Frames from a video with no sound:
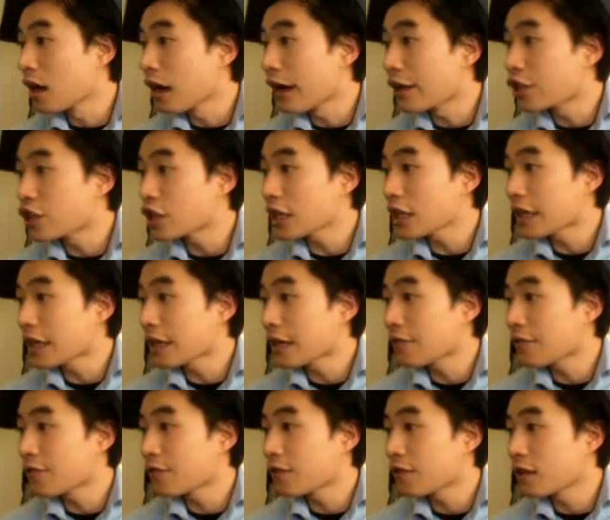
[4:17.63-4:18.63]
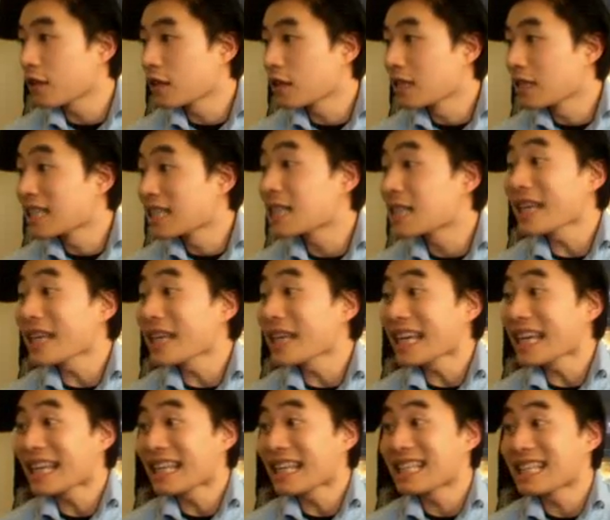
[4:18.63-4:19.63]
achieve
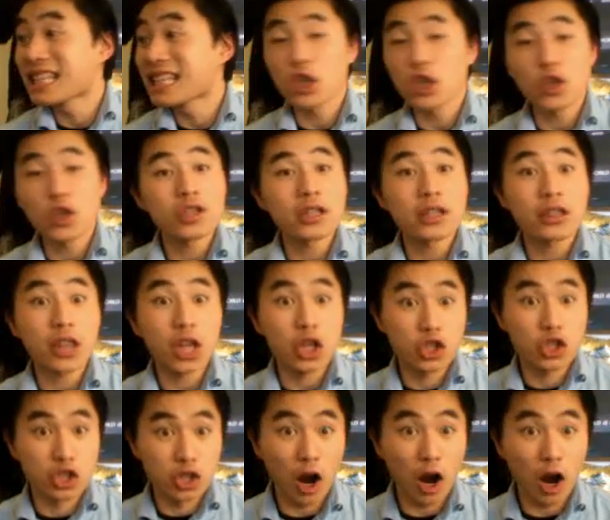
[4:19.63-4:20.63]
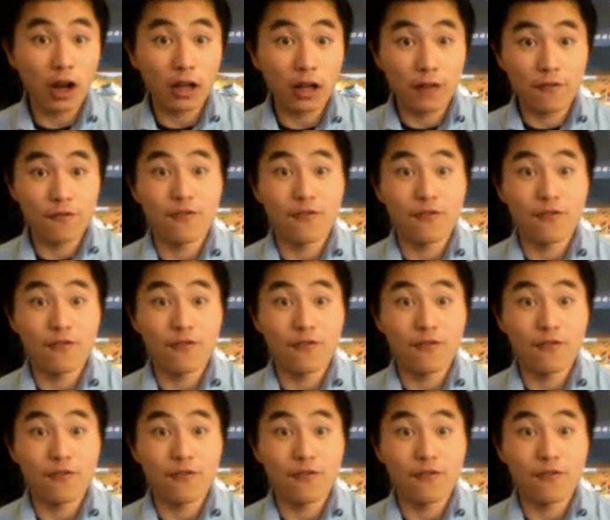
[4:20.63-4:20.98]
speeds using their dark